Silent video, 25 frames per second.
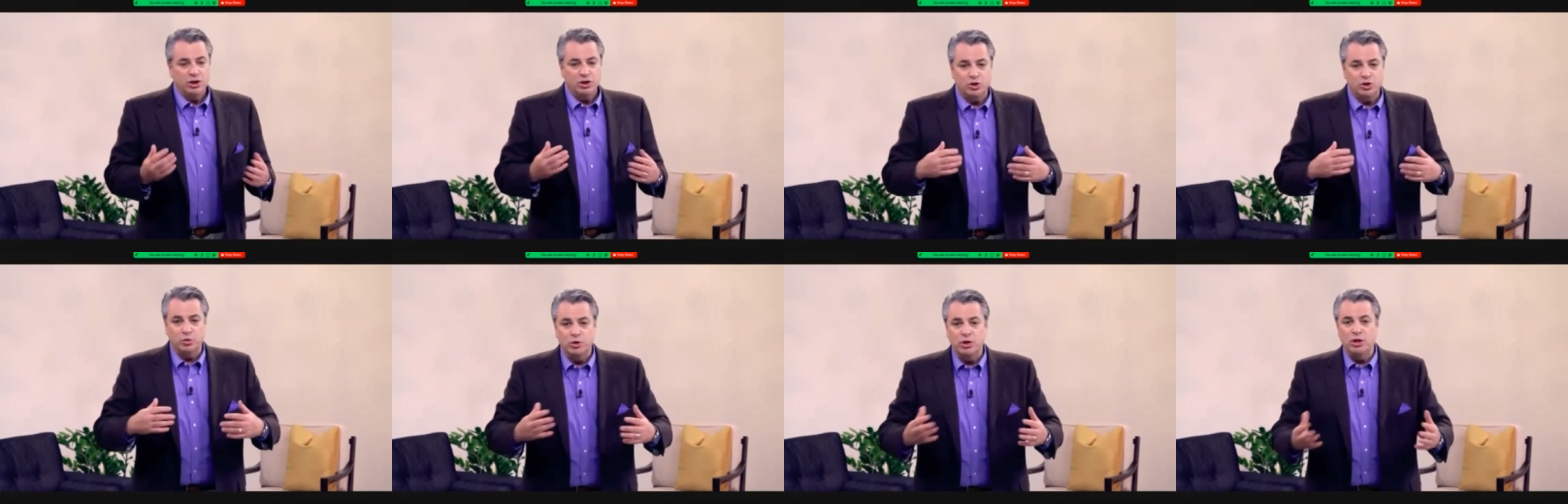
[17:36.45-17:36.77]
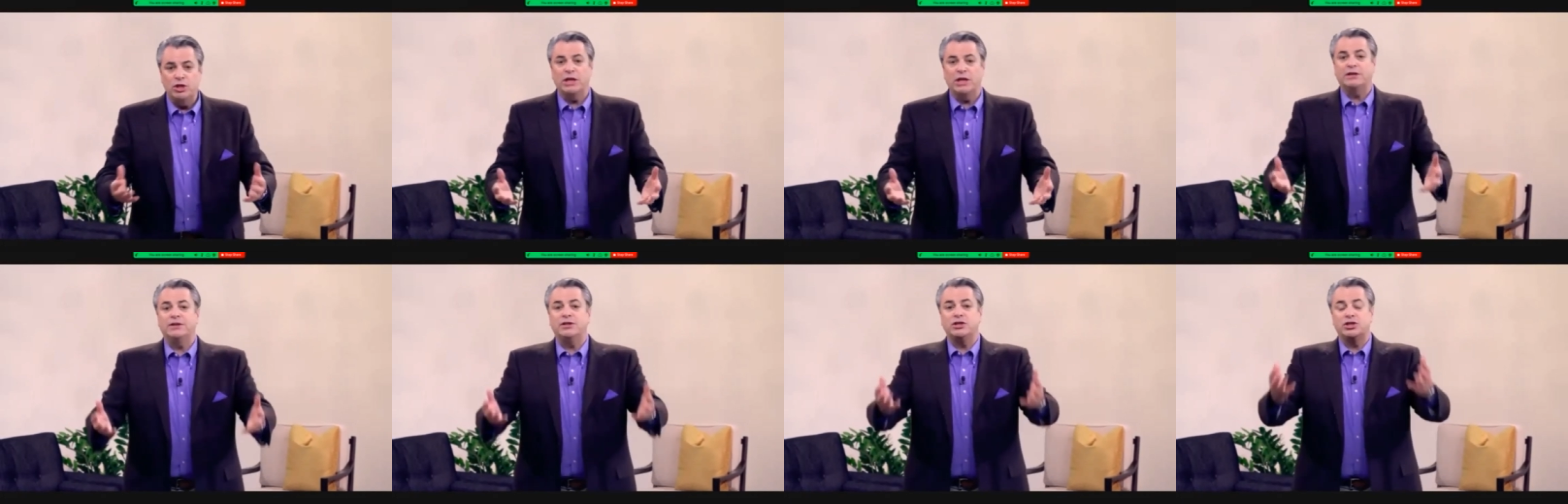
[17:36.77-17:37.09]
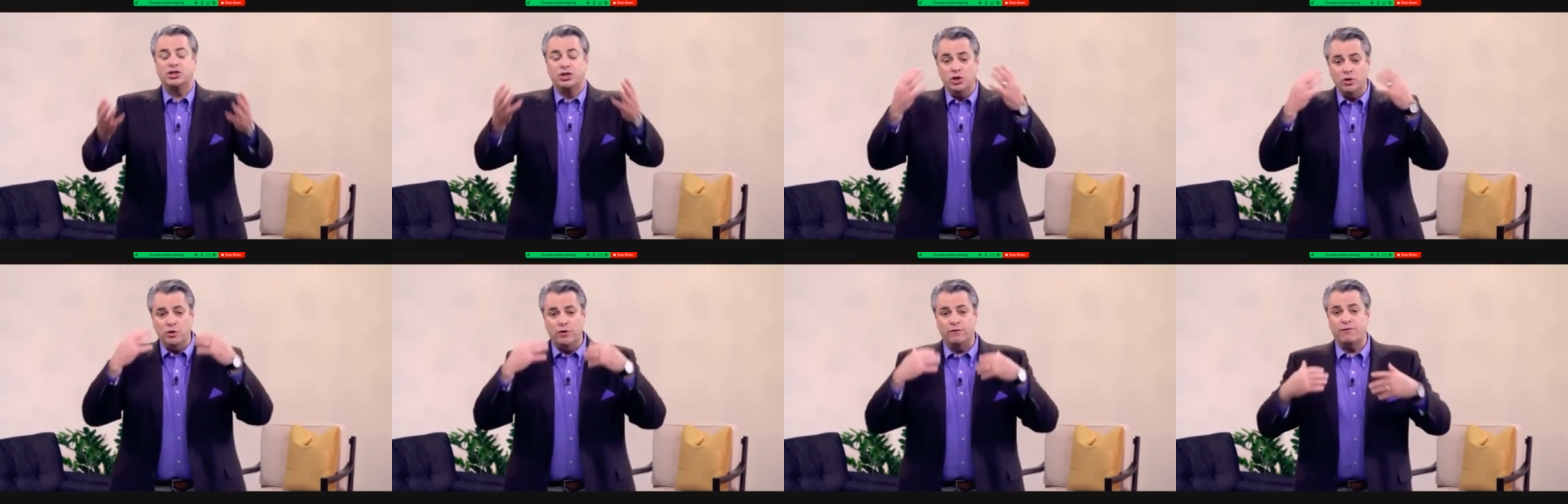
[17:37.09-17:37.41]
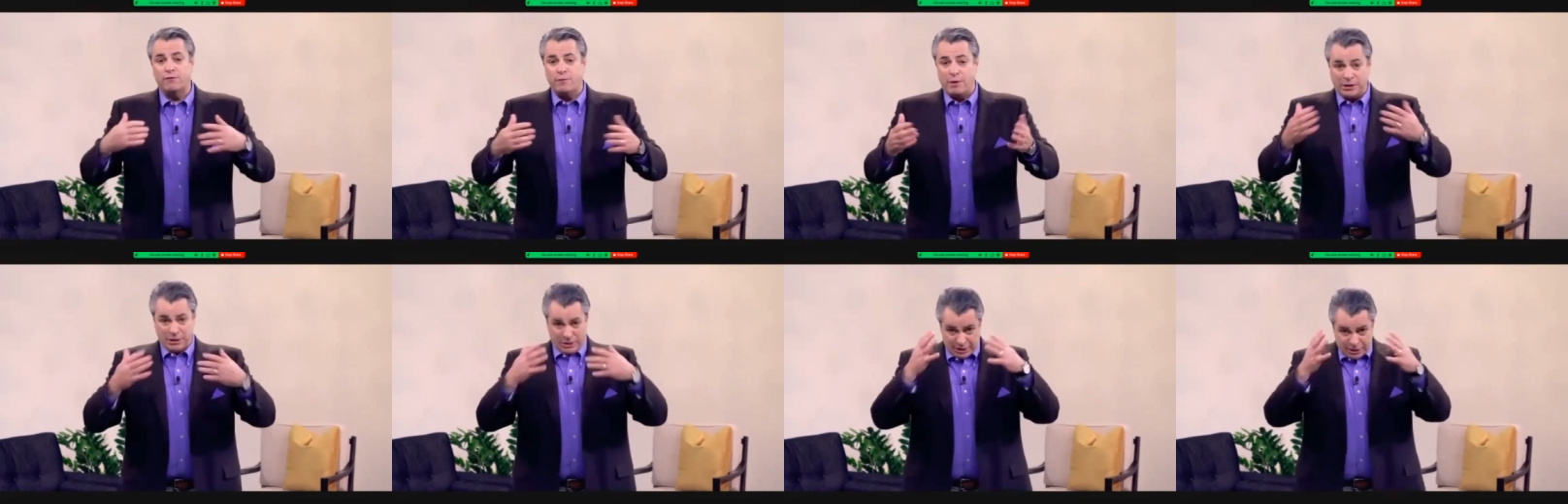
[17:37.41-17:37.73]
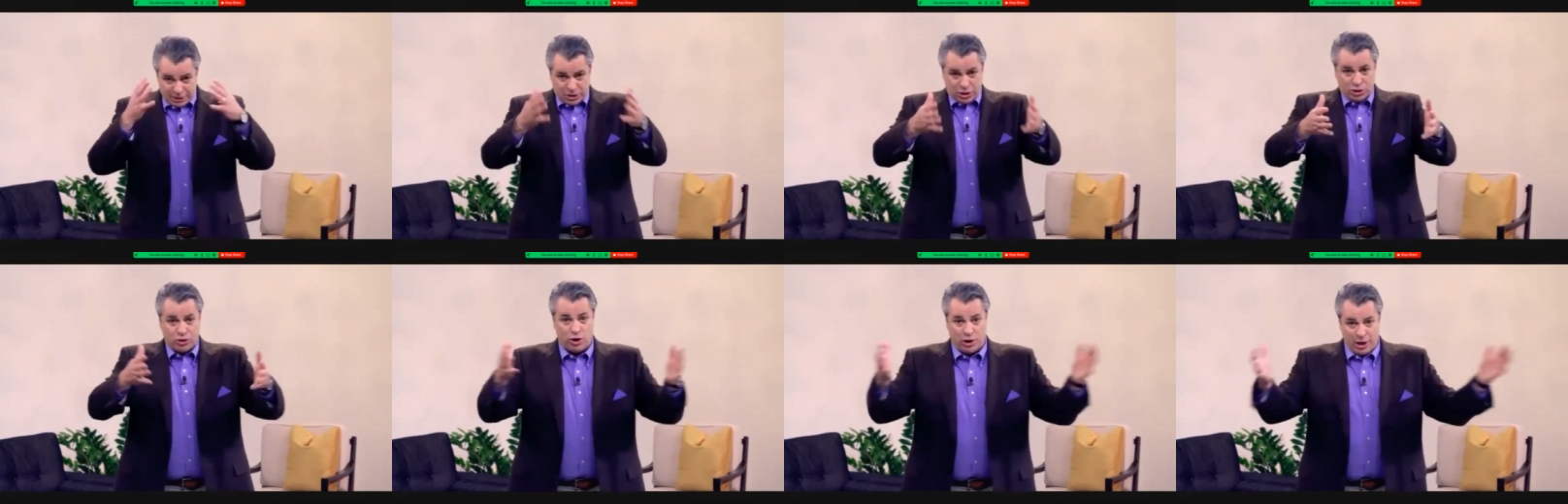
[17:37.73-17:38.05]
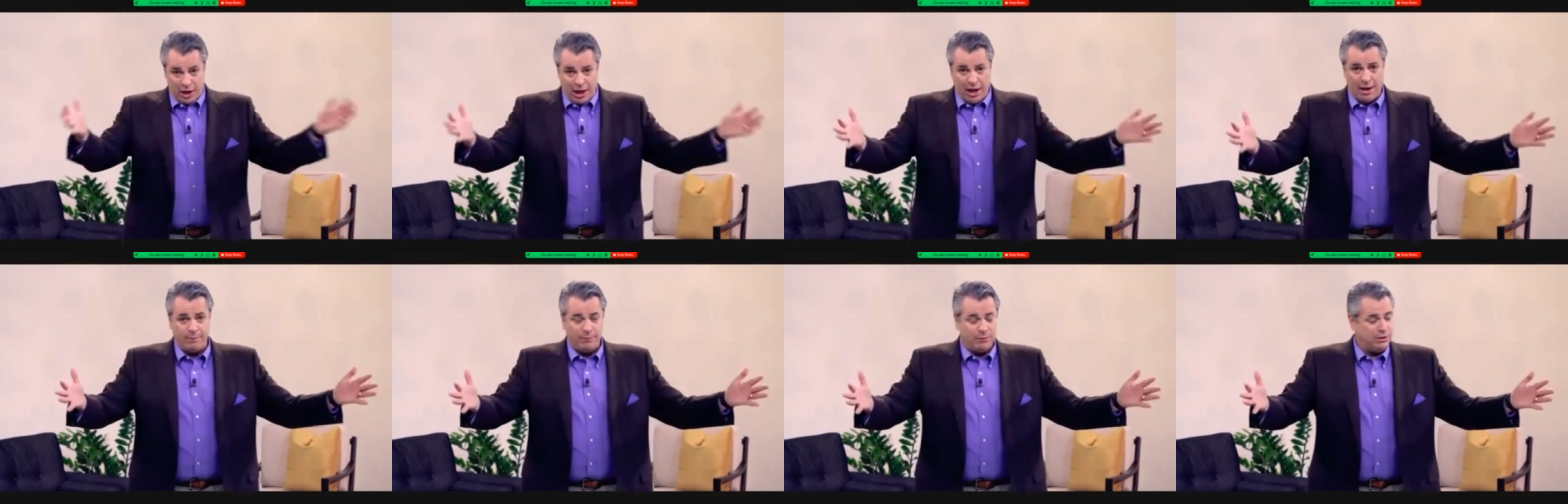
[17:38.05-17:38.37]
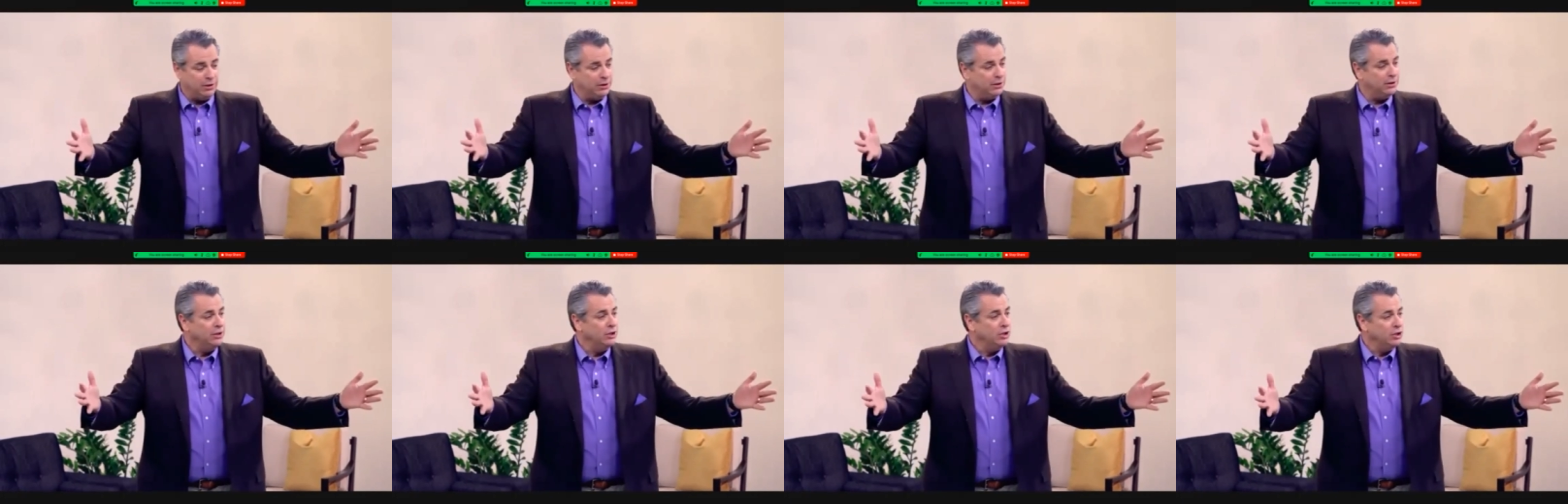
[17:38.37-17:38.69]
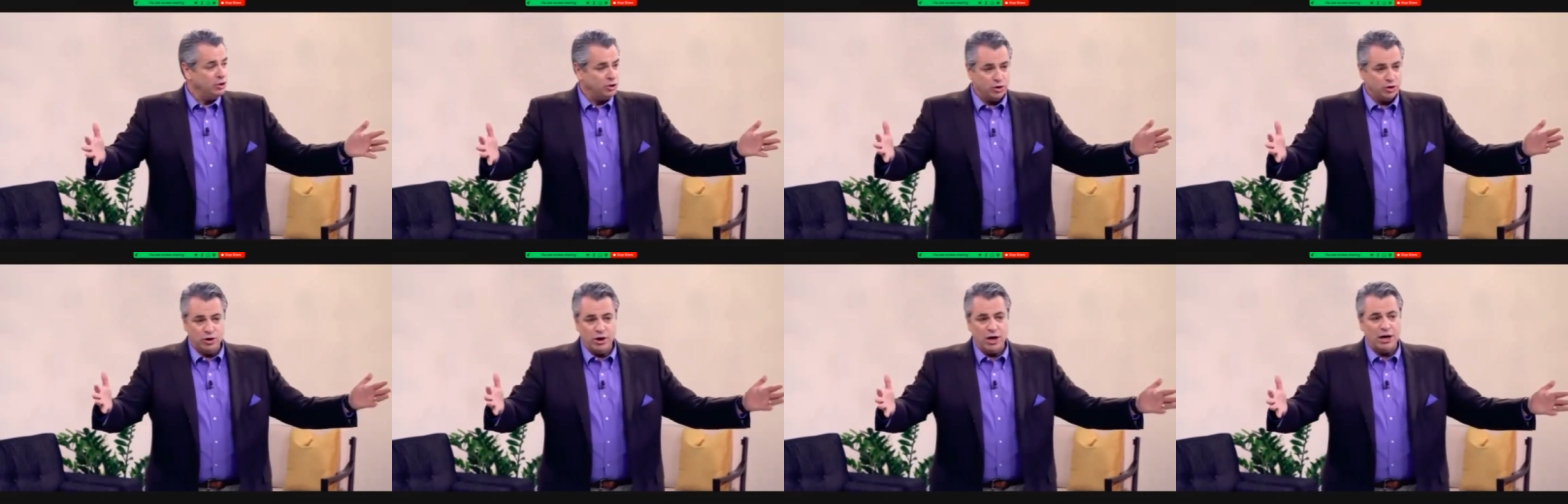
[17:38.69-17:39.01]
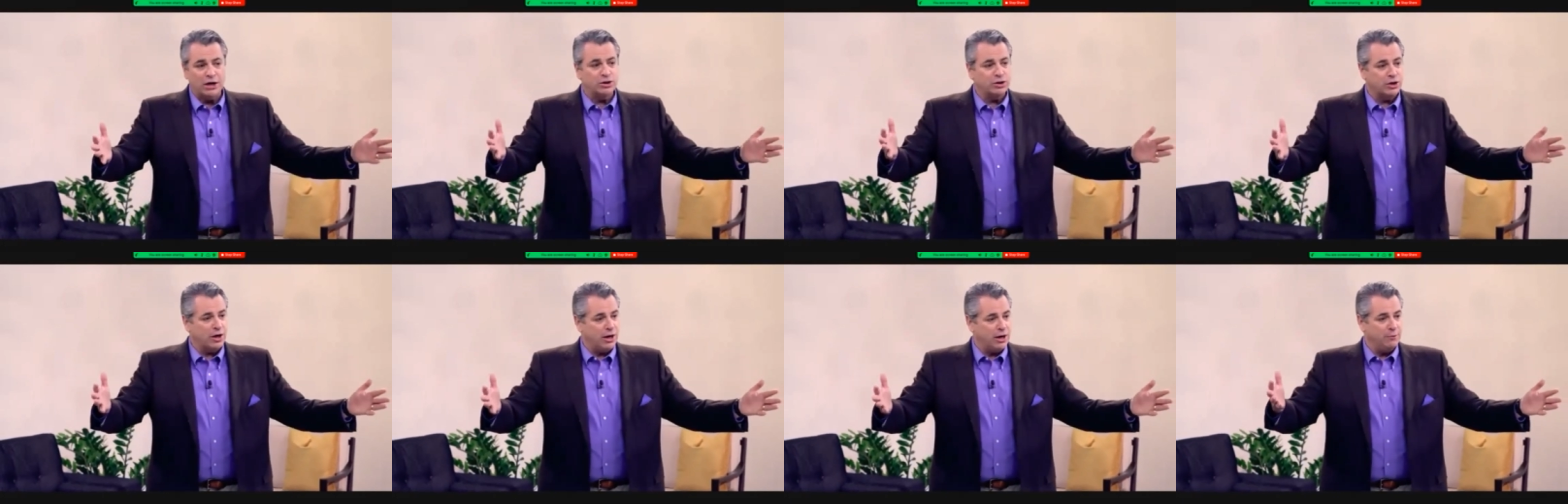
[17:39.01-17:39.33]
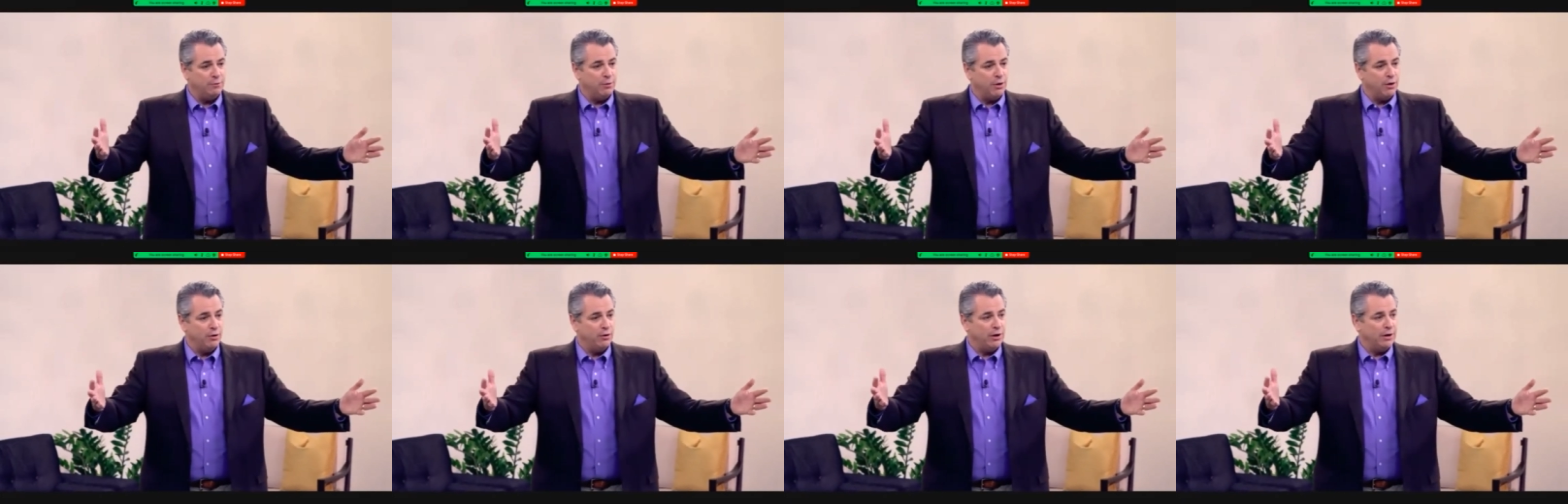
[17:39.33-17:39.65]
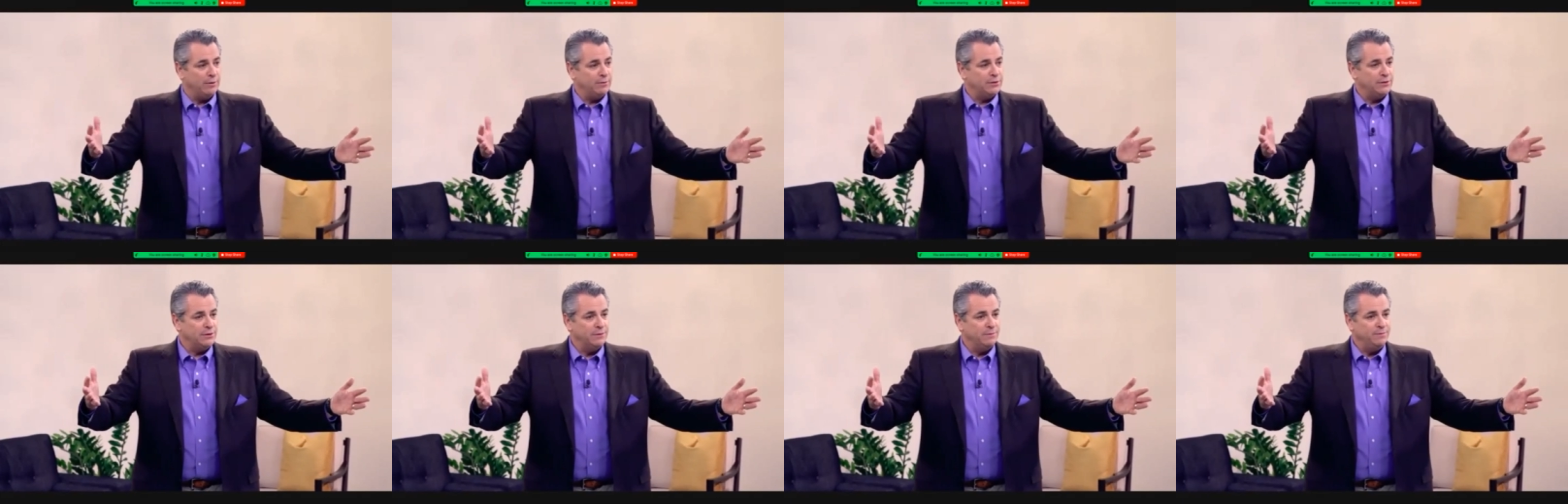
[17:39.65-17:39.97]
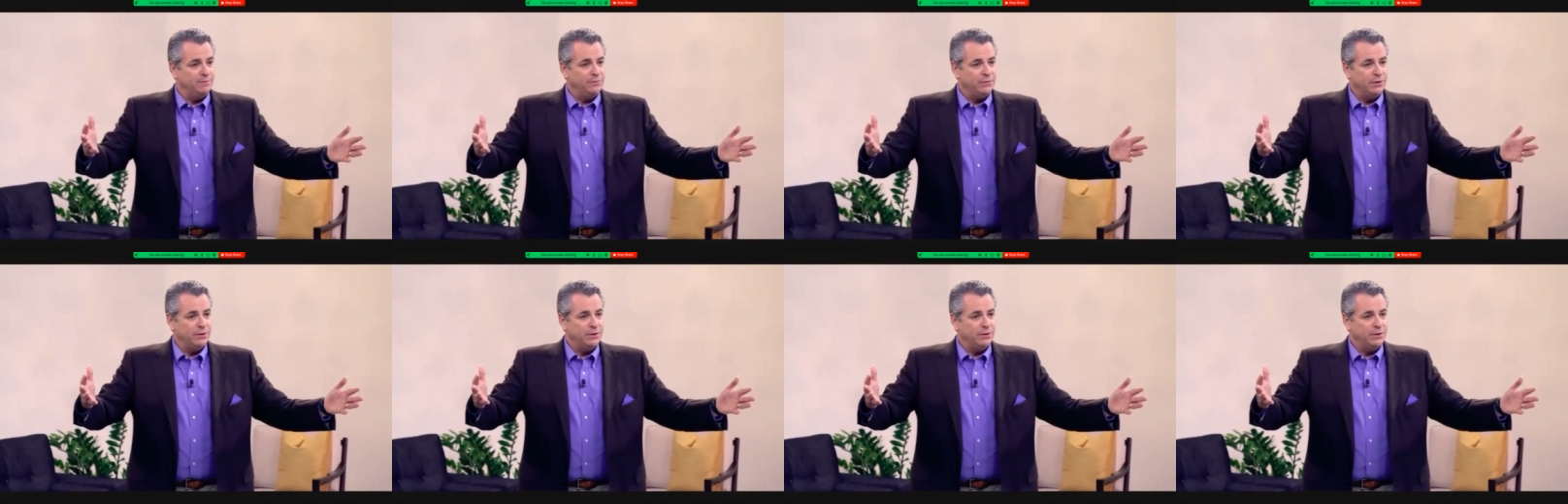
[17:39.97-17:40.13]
So when you get this new information, this is going to happen to you during our training programs.